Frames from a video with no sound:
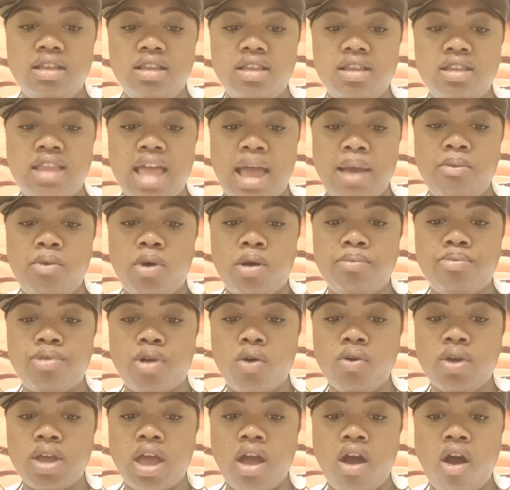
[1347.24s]
they were
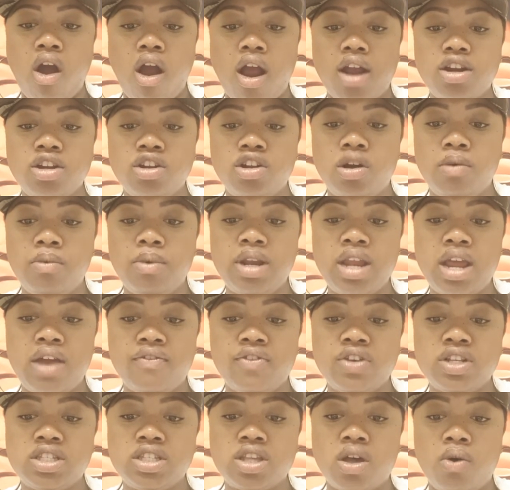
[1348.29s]
brokenhearted or
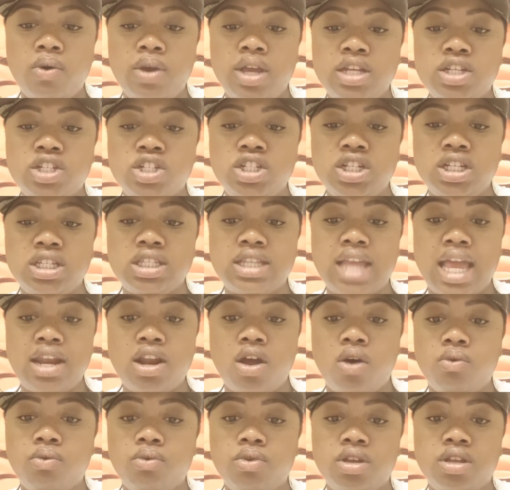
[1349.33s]
whatever. So it's just, they
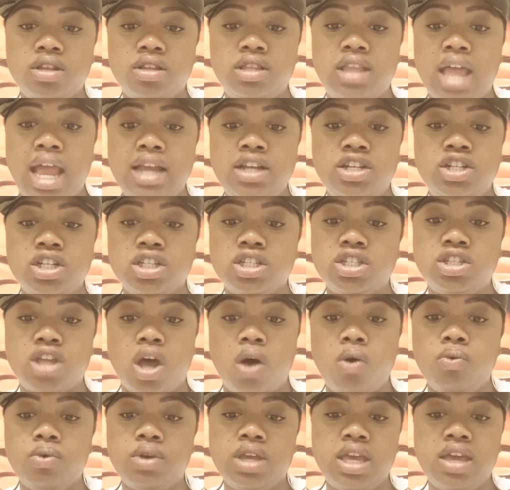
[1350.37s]
just
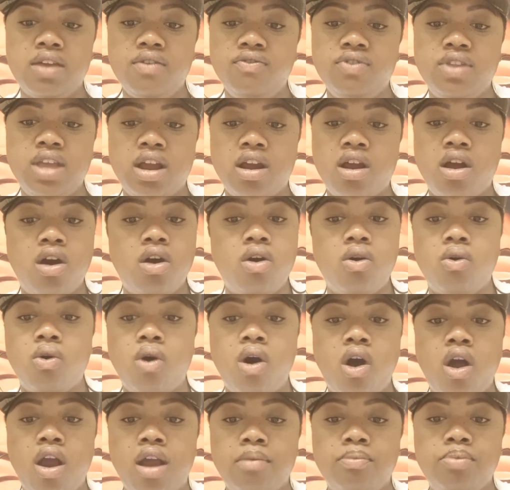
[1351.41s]
don't give their whole
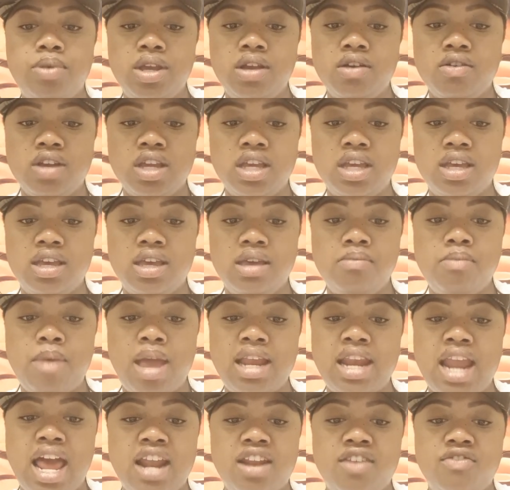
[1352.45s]
heart, period. It
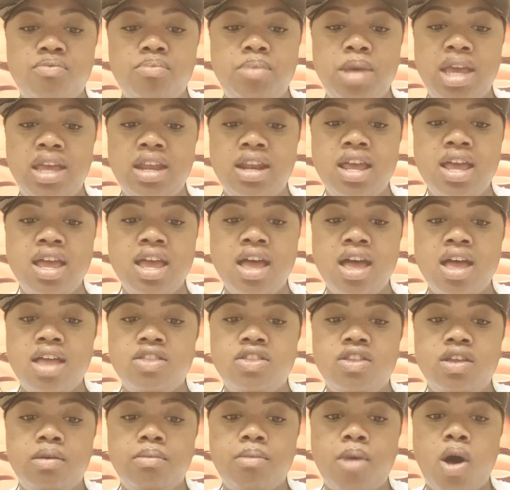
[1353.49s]
may not have been
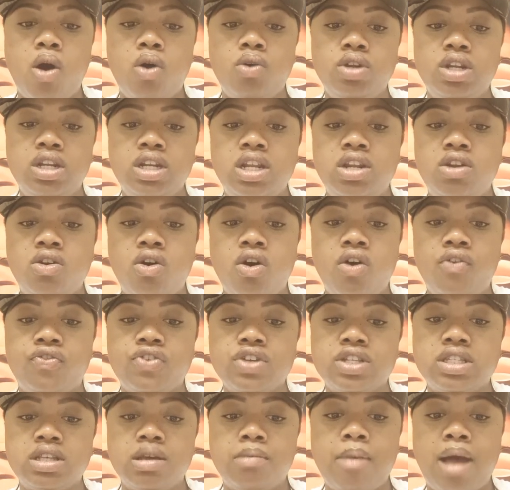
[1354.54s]
them holding it on
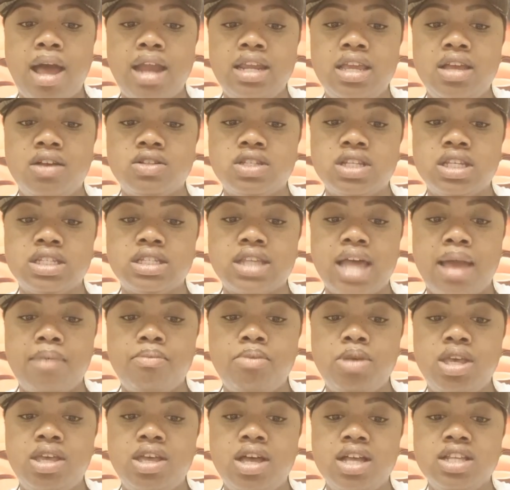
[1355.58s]
for somebody else. It's like,
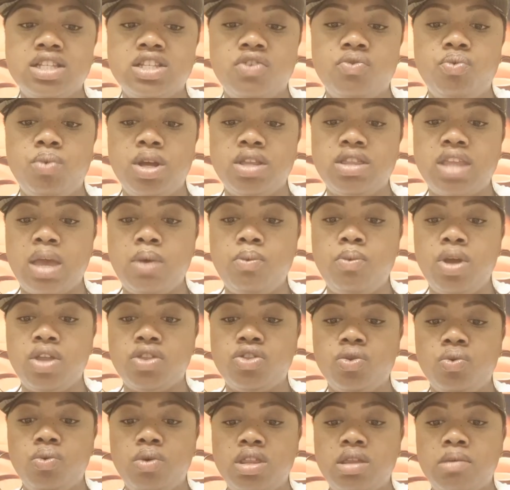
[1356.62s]
because of what they
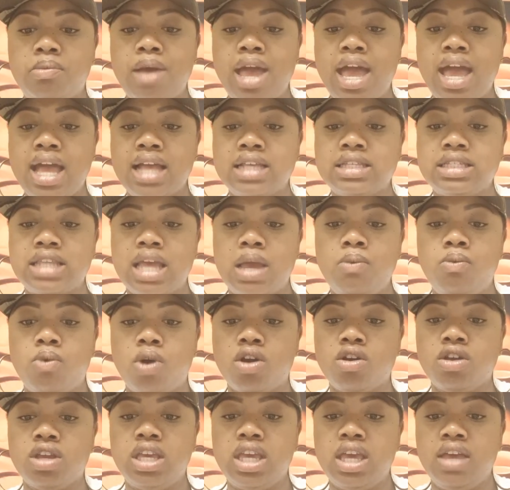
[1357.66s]
went through in the past, they
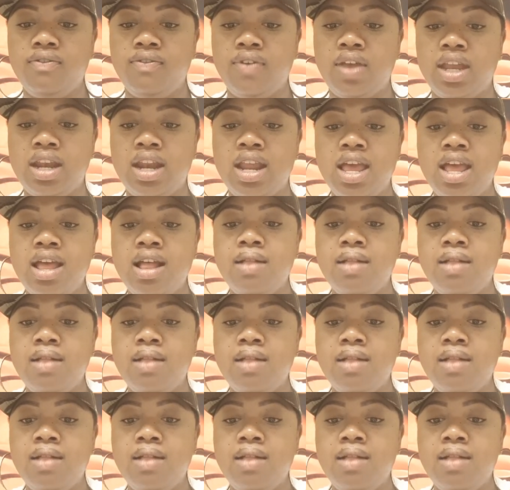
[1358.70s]
weren't giving